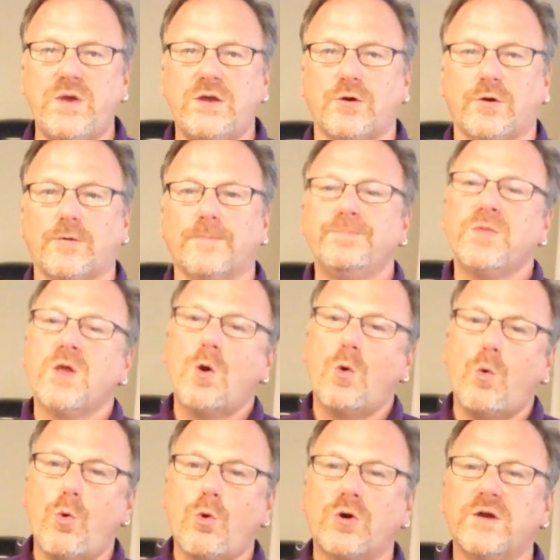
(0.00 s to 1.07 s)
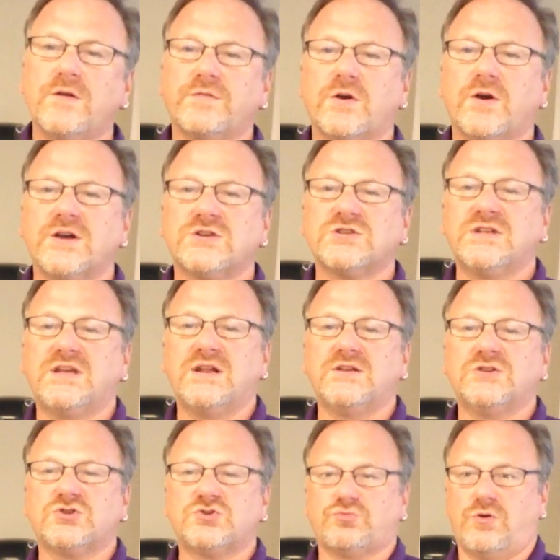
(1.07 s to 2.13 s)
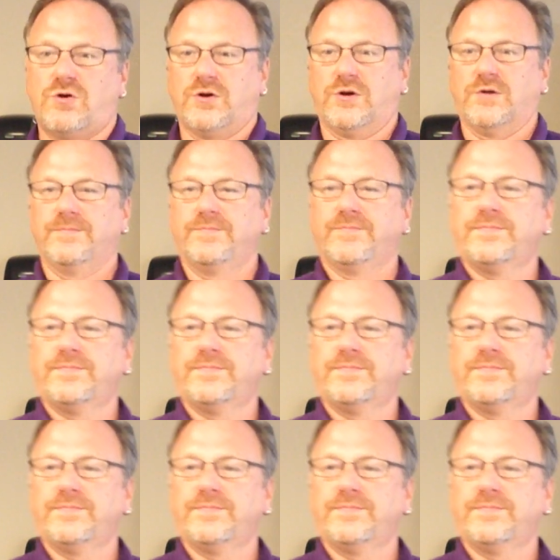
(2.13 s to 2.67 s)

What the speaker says: weaker or if they're actually getting stronger.